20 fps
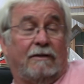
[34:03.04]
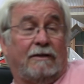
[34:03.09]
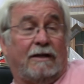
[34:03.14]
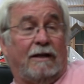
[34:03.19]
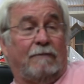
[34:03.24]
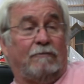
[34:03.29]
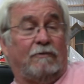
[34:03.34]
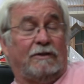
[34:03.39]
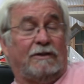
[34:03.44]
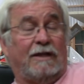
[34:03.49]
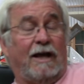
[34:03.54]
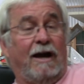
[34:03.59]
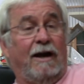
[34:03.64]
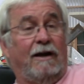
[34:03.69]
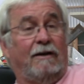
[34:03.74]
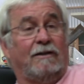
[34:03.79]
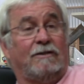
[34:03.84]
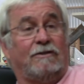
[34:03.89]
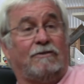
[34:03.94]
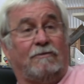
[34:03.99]
that I'm
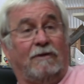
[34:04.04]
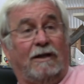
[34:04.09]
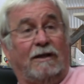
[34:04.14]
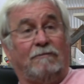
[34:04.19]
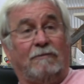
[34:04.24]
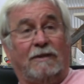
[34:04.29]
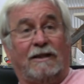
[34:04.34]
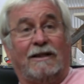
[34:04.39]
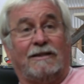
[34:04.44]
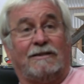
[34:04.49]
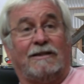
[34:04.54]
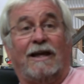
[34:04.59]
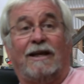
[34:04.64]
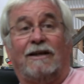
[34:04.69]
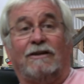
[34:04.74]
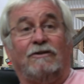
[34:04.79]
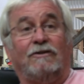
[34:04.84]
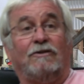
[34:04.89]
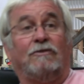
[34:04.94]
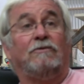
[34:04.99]
retired, it's great because I
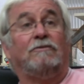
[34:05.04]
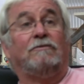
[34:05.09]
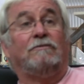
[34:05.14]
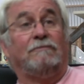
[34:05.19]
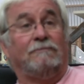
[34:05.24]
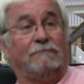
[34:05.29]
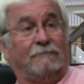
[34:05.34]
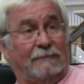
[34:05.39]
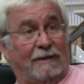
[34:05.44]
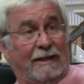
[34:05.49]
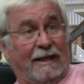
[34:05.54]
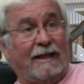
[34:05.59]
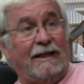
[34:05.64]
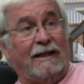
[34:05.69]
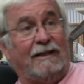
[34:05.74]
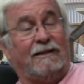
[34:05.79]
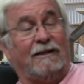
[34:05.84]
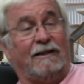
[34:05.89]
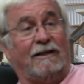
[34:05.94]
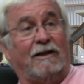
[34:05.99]
can do
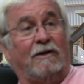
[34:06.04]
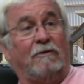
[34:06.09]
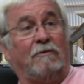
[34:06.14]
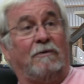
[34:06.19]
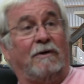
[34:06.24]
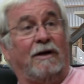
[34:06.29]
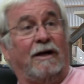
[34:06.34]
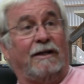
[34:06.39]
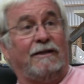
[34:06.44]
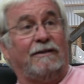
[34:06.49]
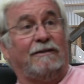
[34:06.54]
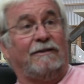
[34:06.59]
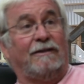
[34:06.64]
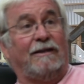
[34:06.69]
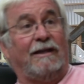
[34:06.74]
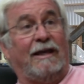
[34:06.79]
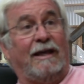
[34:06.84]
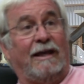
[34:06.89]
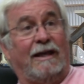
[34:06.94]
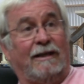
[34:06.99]
anything I want,
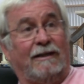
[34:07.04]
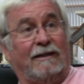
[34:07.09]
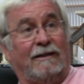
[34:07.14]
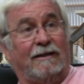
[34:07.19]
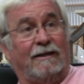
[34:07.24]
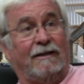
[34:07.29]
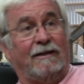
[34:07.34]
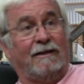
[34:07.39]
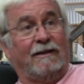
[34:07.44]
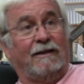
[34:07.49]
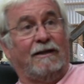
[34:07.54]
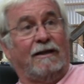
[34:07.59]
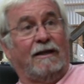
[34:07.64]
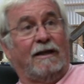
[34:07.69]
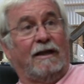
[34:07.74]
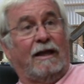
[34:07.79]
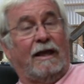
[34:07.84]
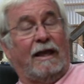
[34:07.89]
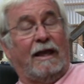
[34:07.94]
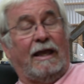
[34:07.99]
and
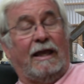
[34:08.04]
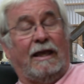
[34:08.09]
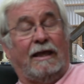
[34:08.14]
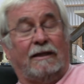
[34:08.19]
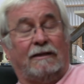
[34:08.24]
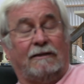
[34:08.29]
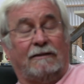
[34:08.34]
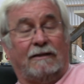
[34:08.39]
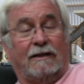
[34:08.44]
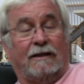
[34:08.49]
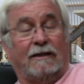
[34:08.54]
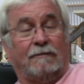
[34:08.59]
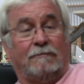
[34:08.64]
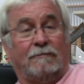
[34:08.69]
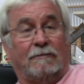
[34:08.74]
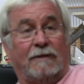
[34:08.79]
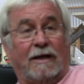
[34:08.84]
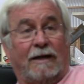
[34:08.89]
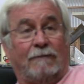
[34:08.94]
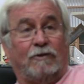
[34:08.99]

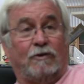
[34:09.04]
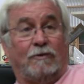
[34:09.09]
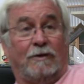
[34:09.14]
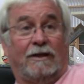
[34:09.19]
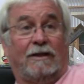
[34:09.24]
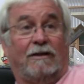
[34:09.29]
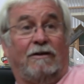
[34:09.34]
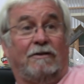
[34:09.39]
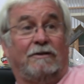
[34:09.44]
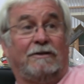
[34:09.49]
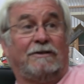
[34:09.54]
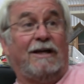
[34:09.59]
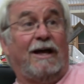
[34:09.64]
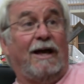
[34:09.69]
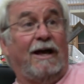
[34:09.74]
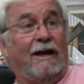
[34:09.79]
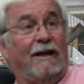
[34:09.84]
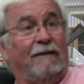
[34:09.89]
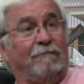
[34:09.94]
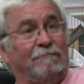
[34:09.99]
I'm doing it all the
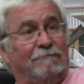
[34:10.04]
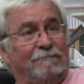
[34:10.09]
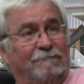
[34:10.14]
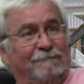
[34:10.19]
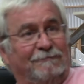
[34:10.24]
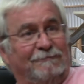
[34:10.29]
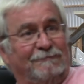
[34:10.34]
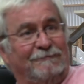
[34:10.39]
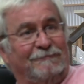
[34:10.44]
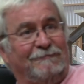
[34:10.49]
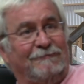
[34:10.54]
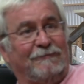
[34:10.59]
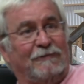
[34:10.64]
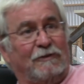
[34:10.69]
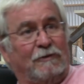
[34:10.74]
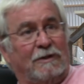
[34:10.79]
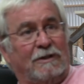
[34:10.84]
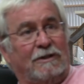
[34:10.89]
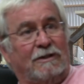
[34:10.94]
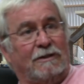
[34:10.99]
time,
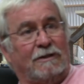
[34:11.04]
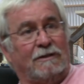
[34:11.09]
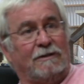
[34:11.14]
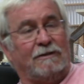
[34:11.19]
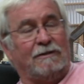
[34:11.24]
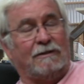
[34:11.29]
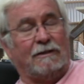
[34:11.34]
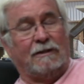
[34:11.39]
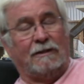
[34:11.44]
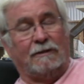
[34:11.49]
which is